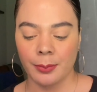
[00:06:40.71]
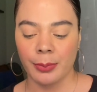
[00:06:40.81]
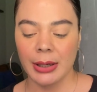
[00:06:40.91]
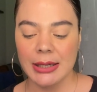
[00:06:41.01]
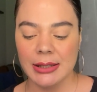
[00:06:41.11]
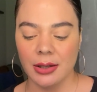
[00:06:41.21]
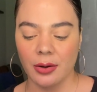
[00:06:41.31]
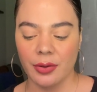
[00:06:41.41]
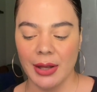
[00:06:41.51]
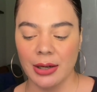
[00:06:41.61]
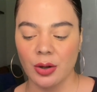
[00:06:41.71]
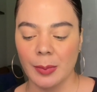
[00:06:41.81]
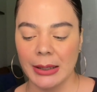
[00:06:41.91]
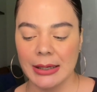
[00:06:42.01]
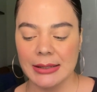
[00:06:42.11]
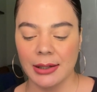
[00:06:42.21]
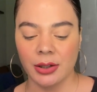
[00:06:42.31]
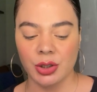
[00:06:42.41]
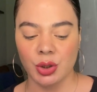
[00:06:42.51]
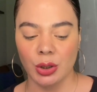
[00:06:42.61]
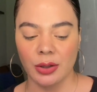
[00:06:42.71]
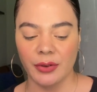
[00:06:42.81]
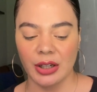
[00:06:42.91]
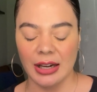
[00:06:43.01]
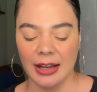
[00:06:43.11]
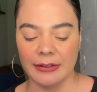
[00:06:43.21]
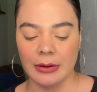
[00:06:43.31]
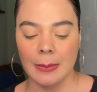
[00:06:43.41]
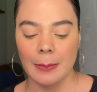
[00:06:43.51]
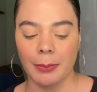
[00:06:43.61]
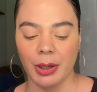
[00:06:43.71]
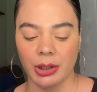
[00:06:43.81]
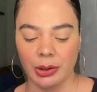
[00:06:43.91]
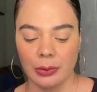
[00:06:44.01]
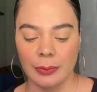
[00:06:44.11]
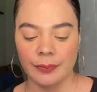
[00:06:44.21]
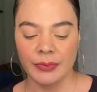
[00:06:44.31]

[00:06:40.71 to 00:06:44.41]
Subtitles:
please know that nobody is in control of your life but you.